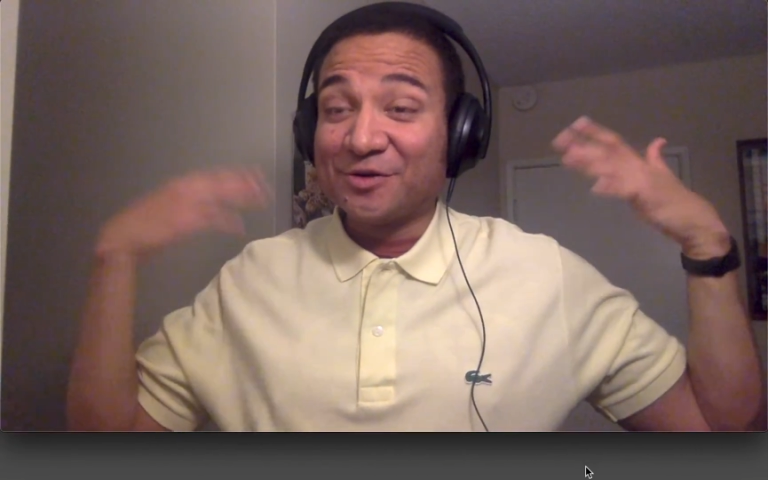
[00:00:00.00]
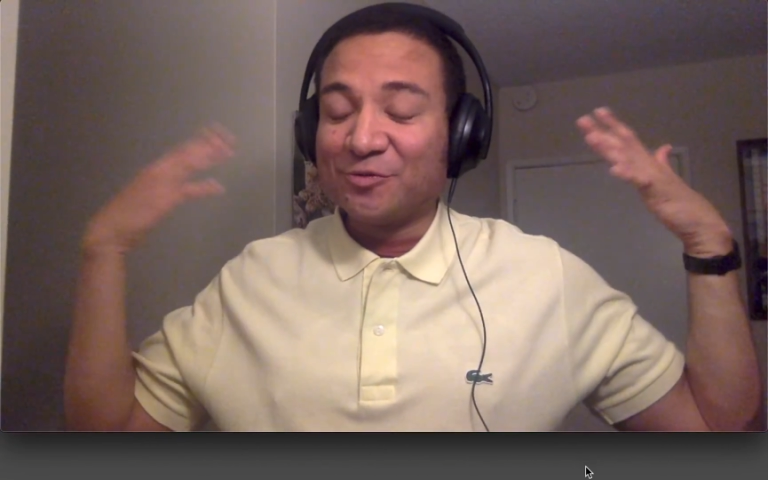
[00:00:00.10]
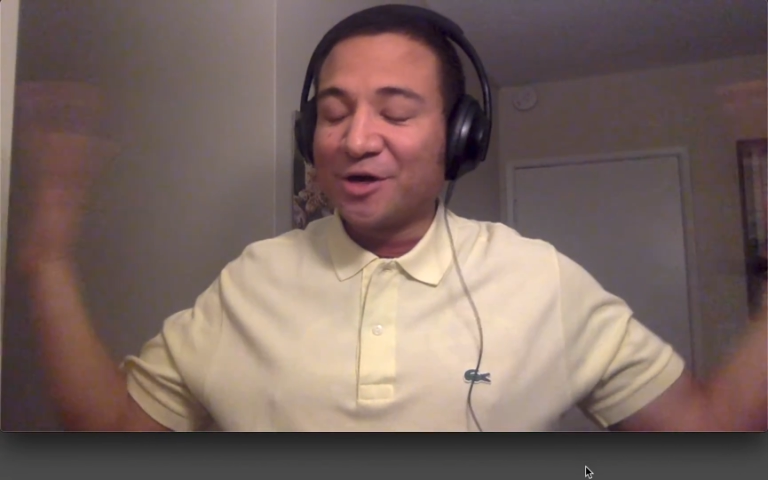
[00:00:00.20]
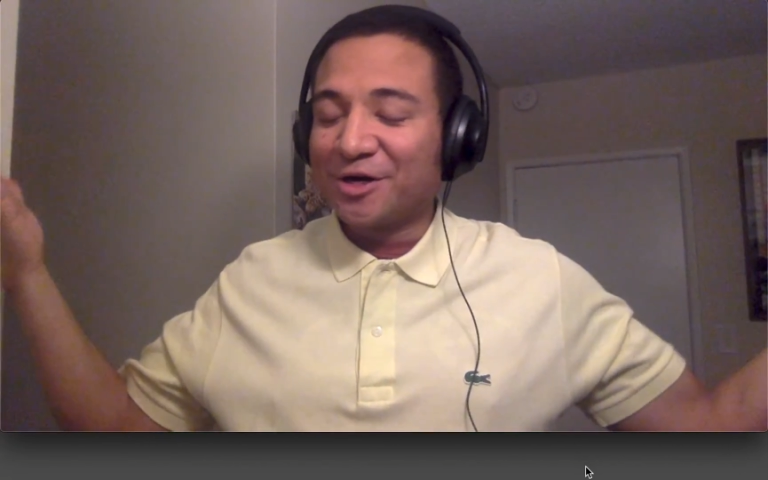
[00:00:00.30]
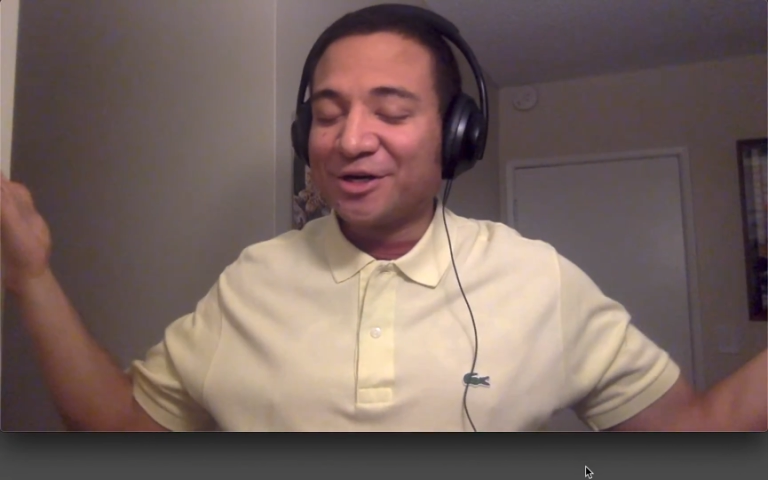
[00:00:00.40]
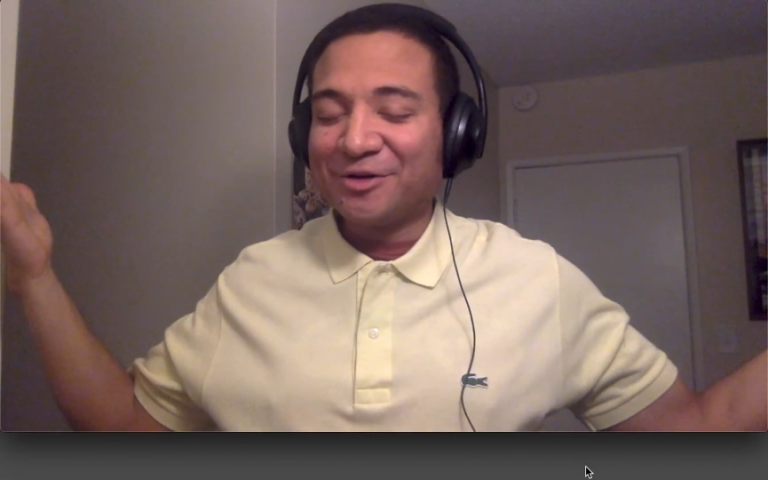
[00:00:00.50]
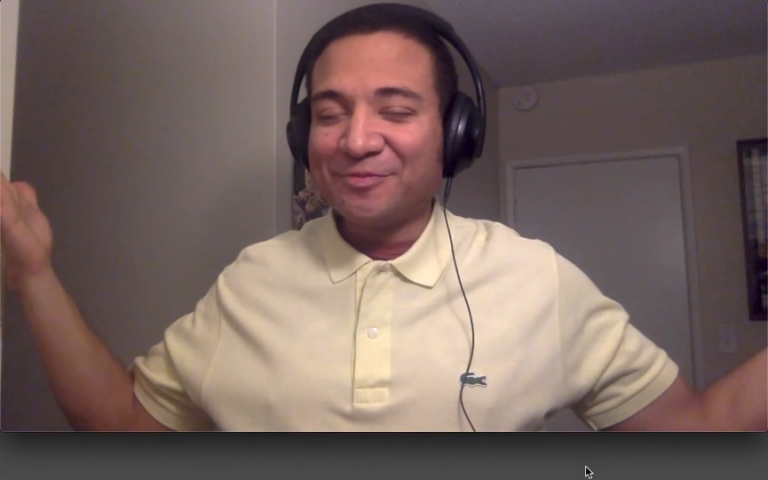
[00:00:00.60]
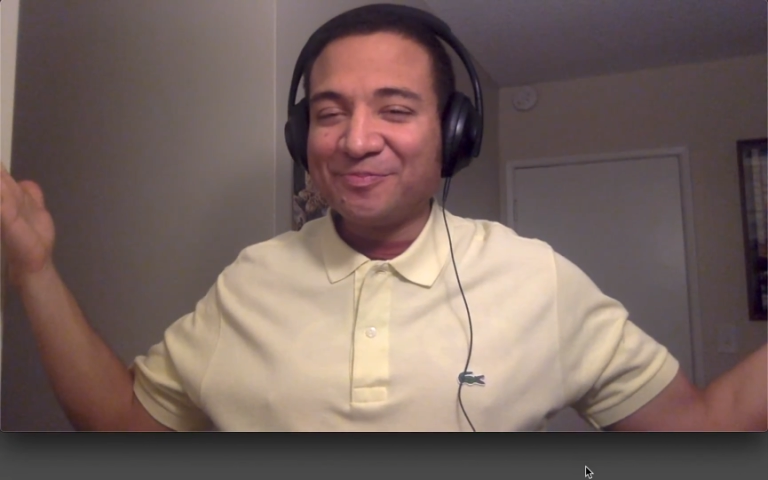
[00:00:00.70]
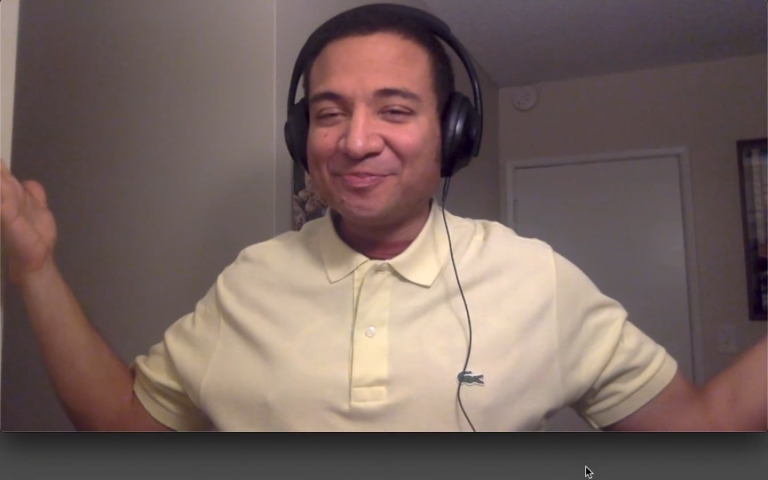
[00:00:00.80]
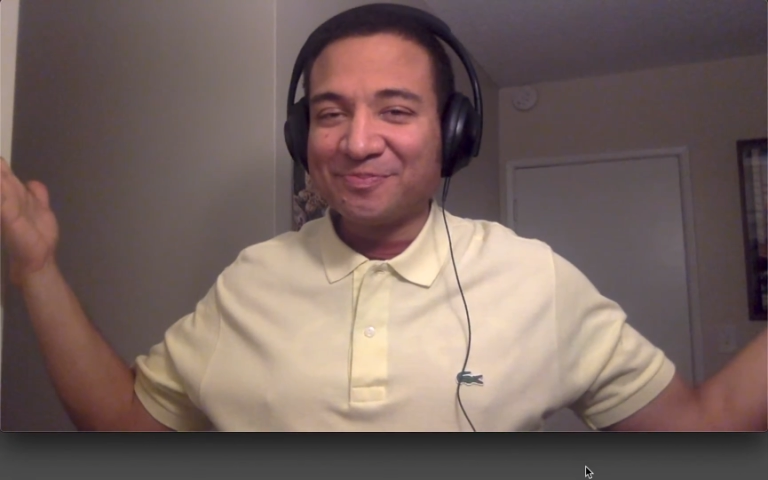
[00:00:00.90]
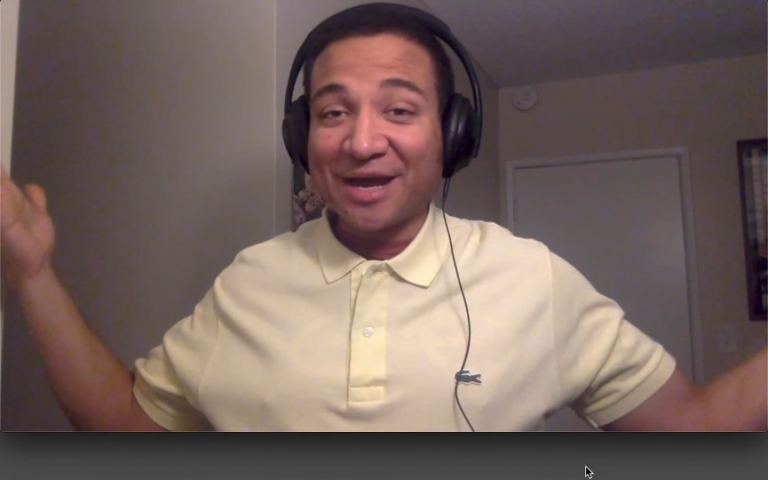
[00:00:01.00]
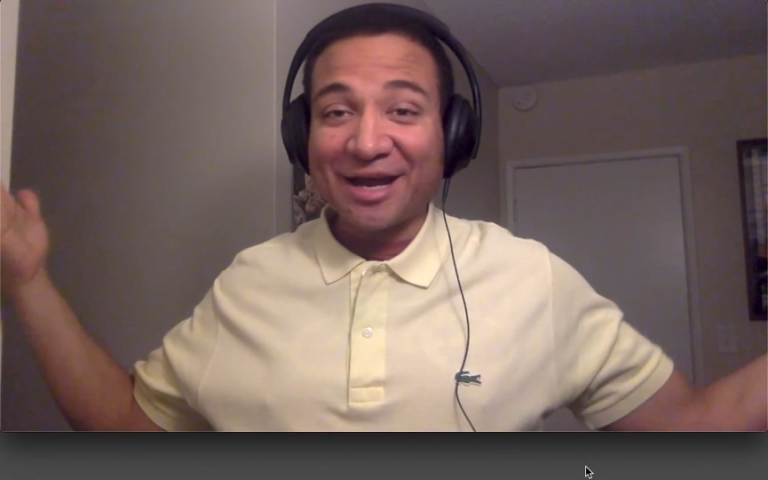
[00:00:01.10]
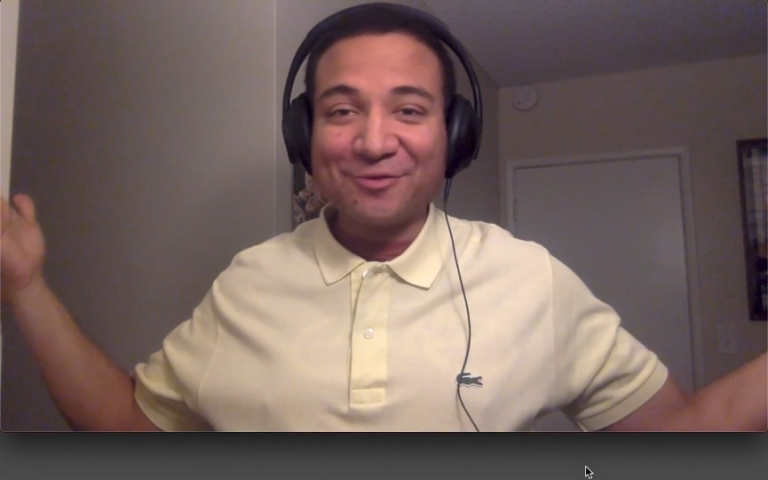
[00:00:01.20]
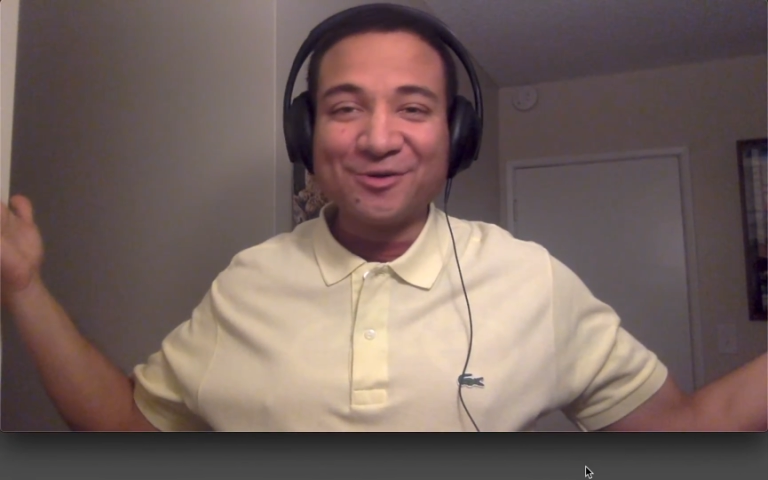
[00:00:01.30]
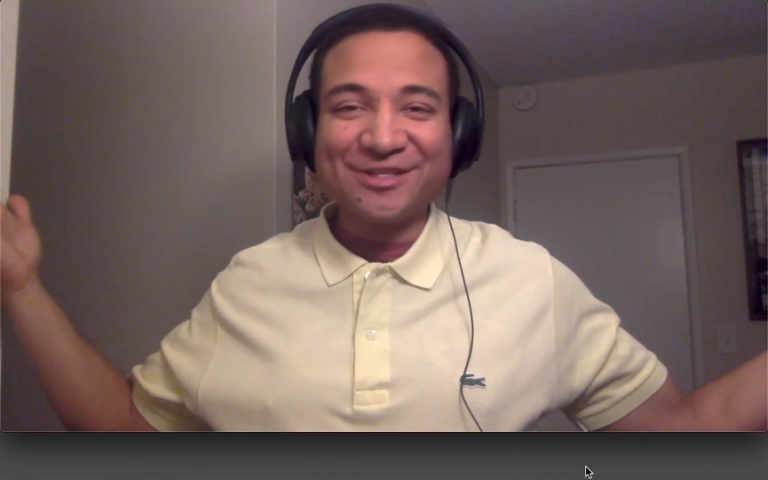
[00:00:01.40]
welcome
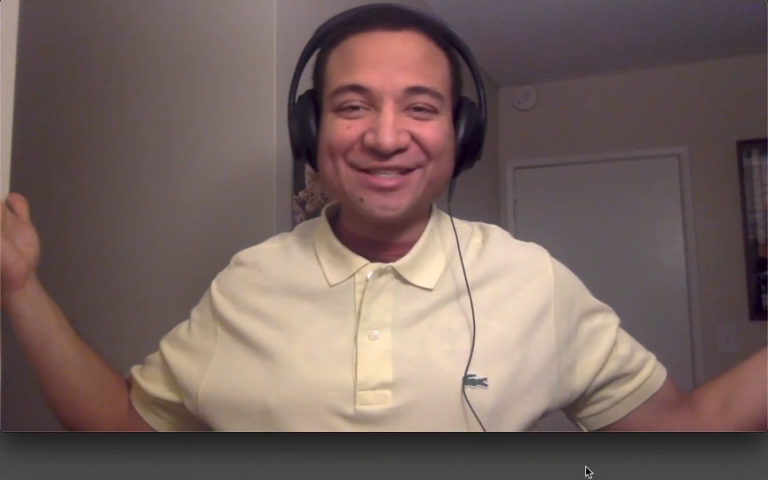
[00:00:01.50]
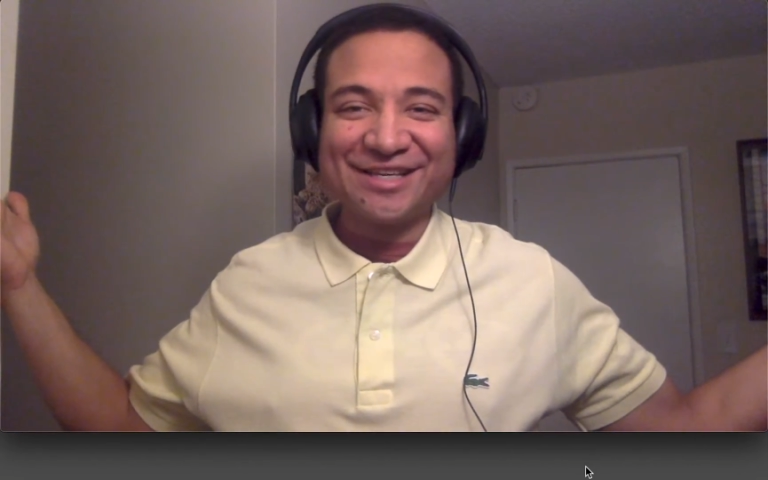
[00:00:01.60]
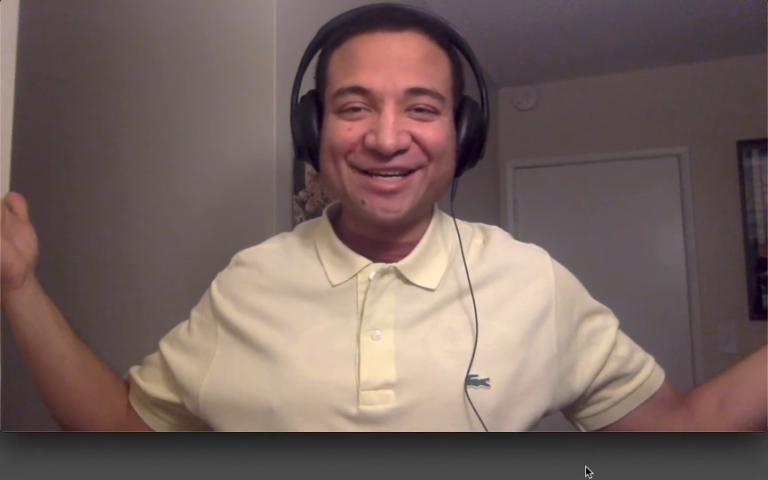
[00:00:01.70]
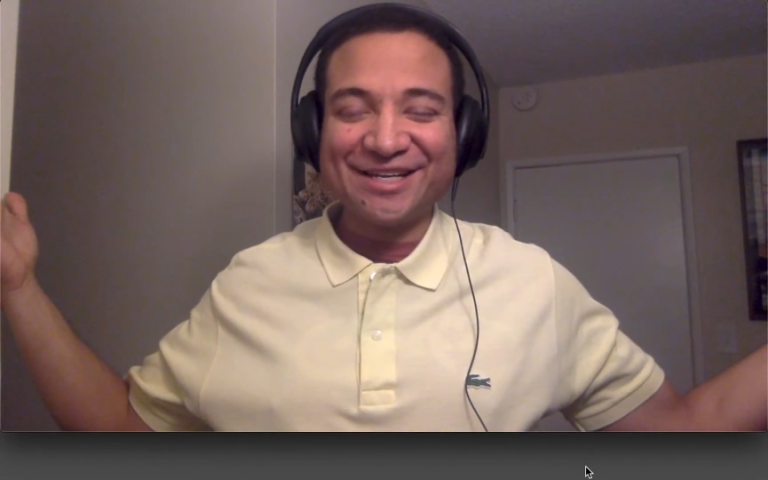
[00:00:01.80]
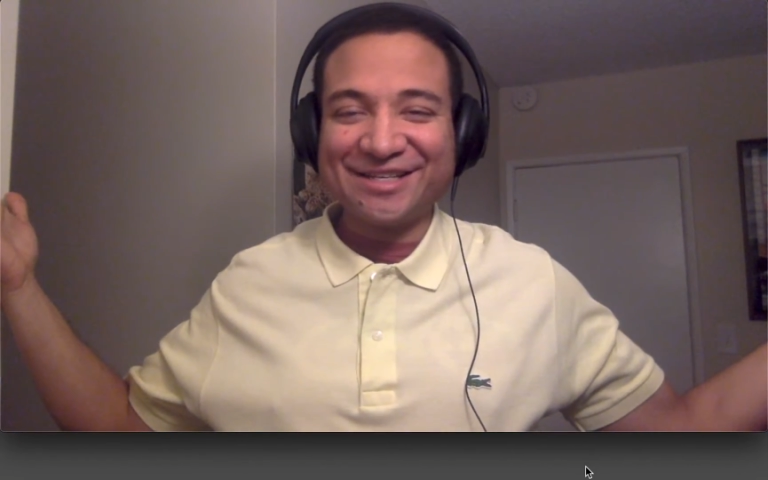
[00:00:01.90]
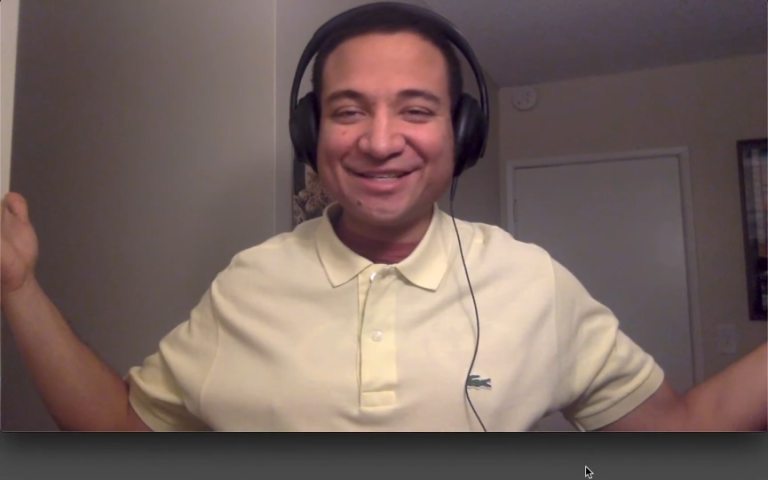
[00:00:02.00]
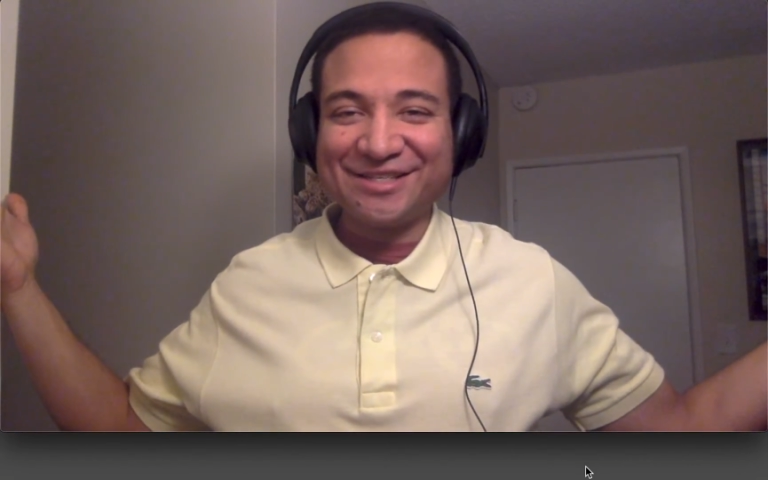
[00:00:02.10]
back once again